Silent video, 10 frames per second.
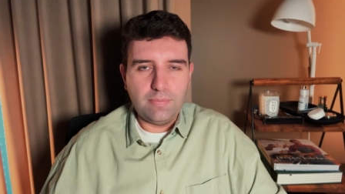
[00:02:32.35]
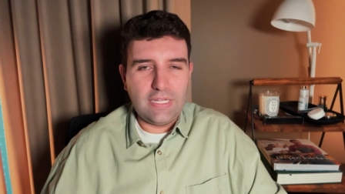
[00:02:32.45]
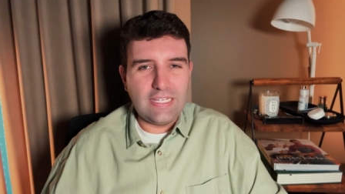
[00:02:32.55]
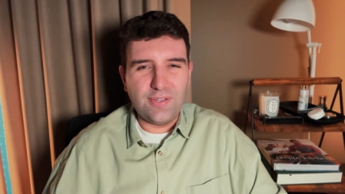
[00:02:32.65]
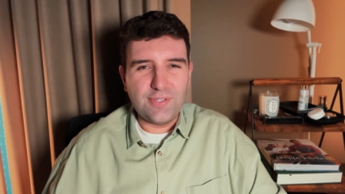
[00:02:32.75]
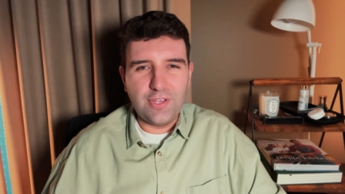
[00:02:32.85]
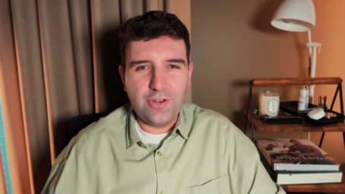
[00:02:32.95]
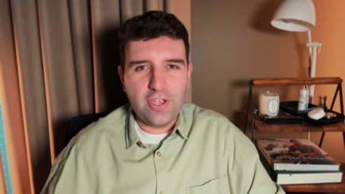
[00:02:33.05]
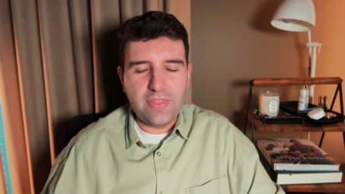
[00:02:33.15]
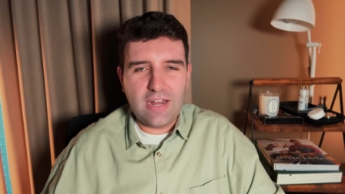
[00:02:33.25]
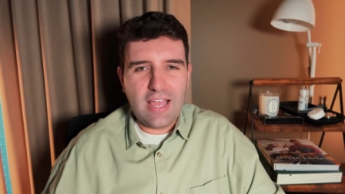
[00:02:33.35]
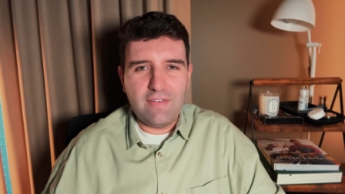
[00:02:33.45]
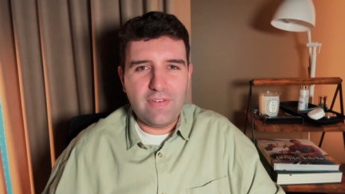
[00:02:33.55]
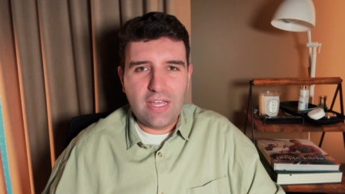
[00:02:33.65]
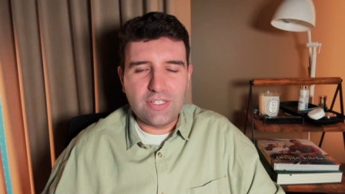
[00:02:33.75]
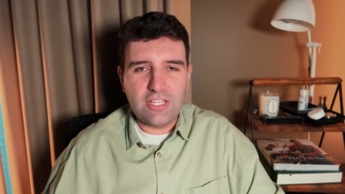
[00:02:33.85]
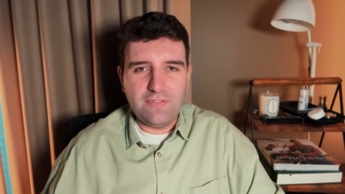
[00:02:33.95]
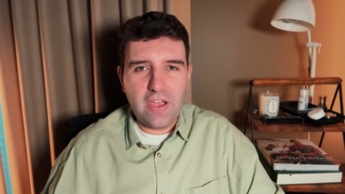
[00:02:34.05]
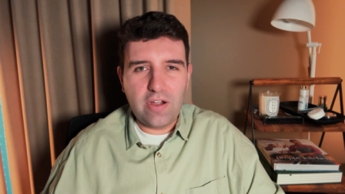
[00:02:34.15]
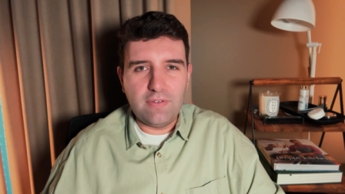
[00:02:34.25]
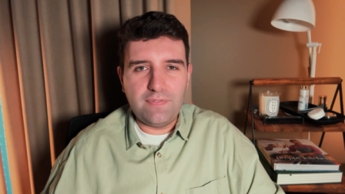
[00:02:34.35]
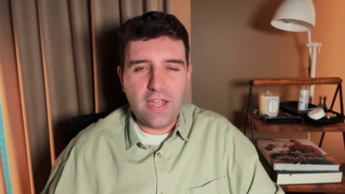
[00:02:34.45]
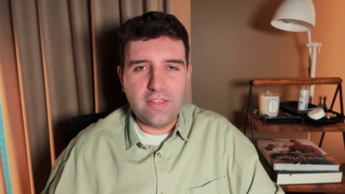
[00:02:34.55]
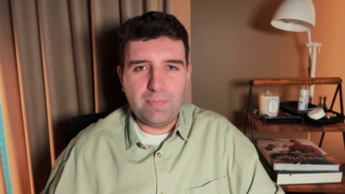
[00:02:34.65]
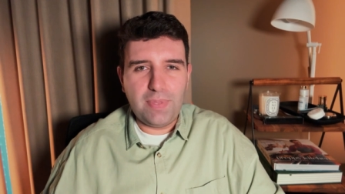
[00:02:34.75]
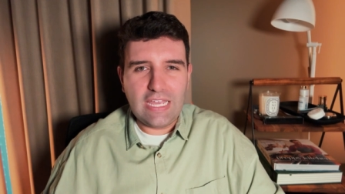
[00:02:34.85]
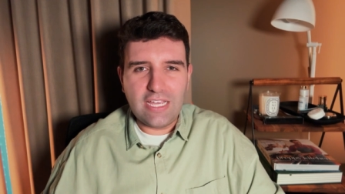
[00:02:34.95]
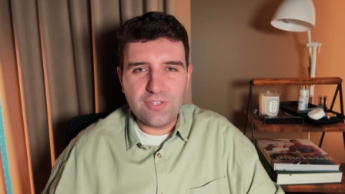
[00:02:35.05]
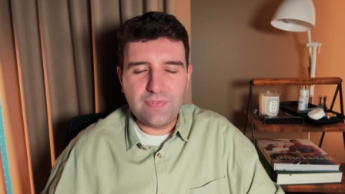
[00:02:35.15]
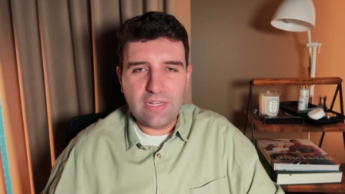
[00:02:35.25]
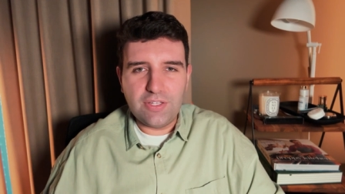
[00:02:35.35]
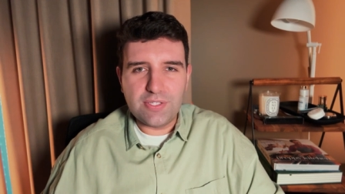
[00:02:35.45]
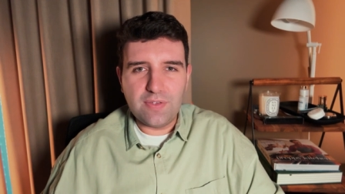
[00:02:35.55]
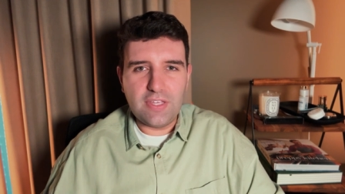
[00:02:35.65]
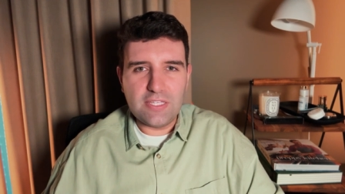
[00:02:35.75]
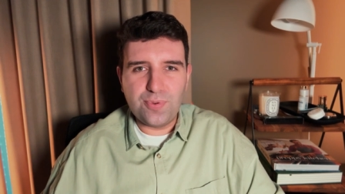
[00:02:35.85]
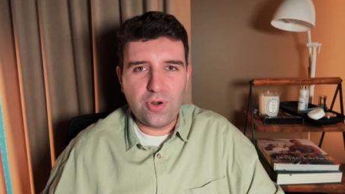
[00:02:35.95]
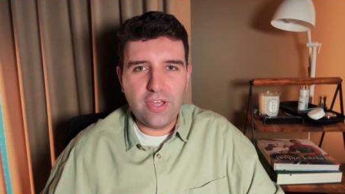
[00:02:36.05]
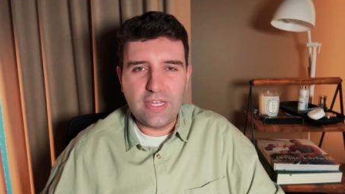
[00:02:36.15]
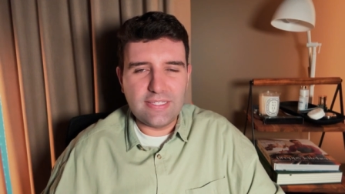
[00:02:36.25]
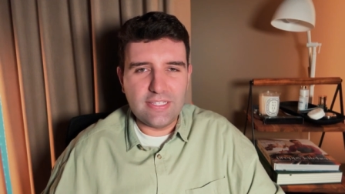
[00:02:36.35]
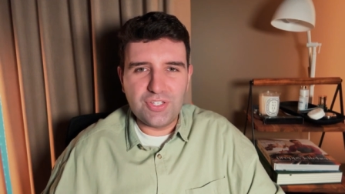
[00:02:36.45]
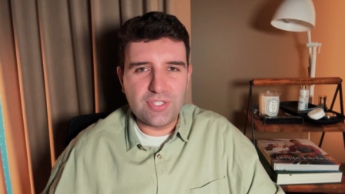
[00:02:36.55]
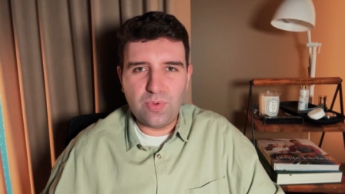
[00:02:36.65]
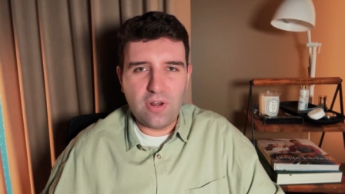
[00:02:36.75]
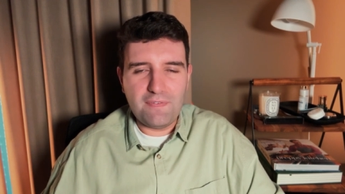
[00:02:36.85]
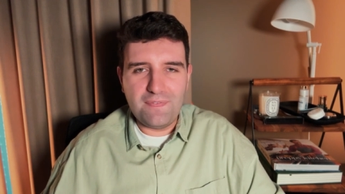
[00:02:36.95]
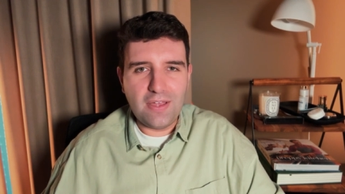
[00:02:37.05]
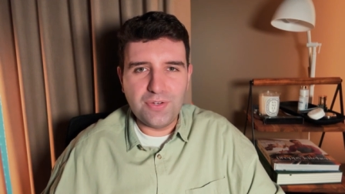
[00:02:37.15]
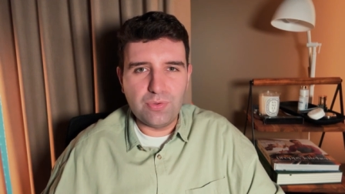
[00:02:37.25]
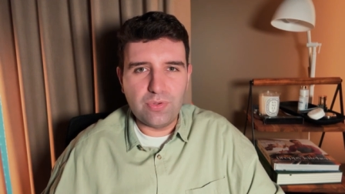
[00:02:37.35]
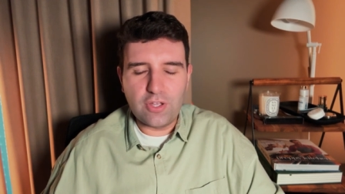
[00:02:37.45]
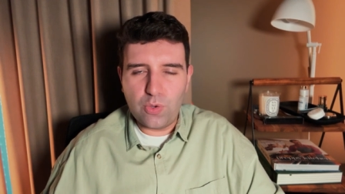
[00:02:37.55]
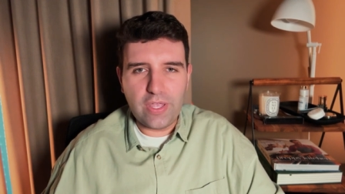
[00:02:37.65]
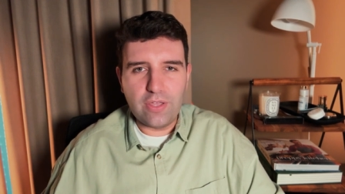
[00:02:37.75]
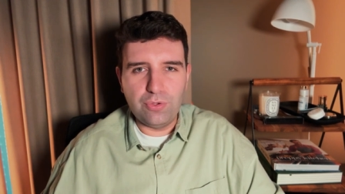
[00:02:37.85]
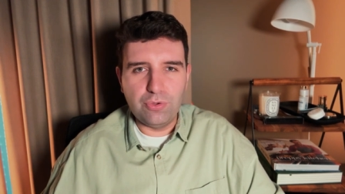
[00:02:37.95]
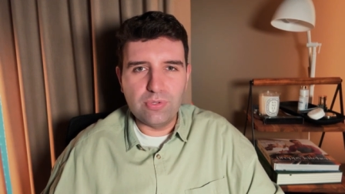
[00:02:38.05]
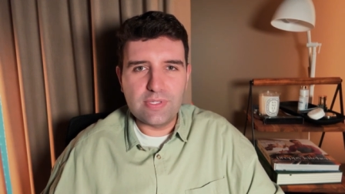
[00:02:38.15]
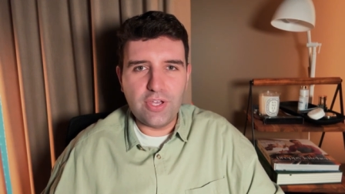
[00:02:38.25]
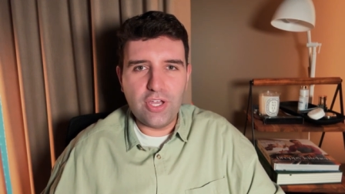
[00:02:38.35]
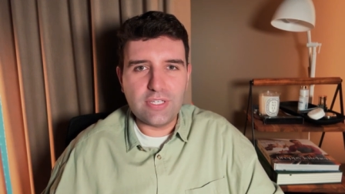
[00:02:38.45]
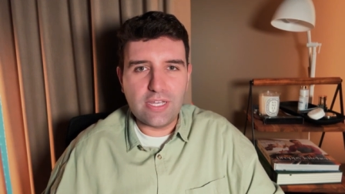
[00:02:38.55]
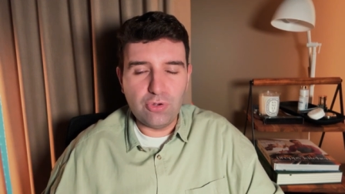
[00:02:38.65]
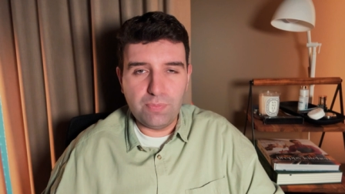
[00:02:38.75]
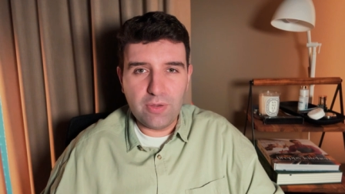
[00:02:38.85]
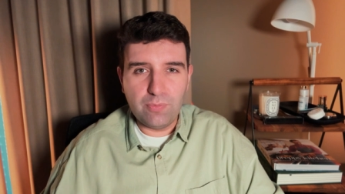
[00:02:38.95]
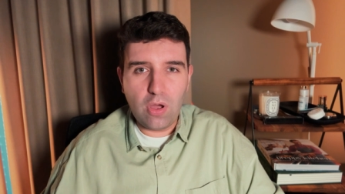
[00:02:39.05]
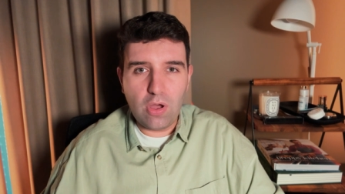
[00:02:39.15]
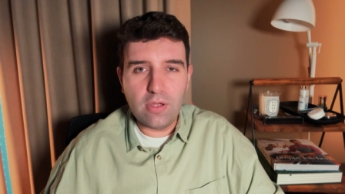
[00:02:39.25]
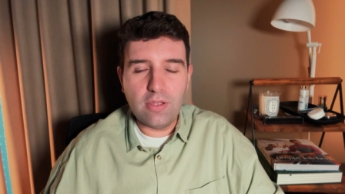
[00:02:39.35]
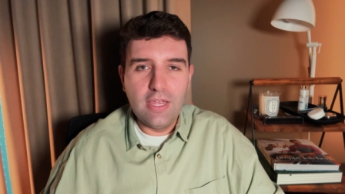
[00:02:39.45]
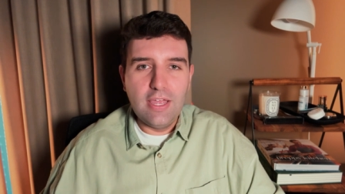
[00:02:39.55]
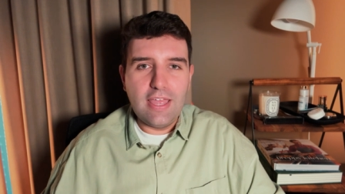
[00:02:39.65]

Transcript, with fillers: Please also note that I haven't actually verified the pH values of these products. It's just what I found doing a quick Google search. I could be wrong.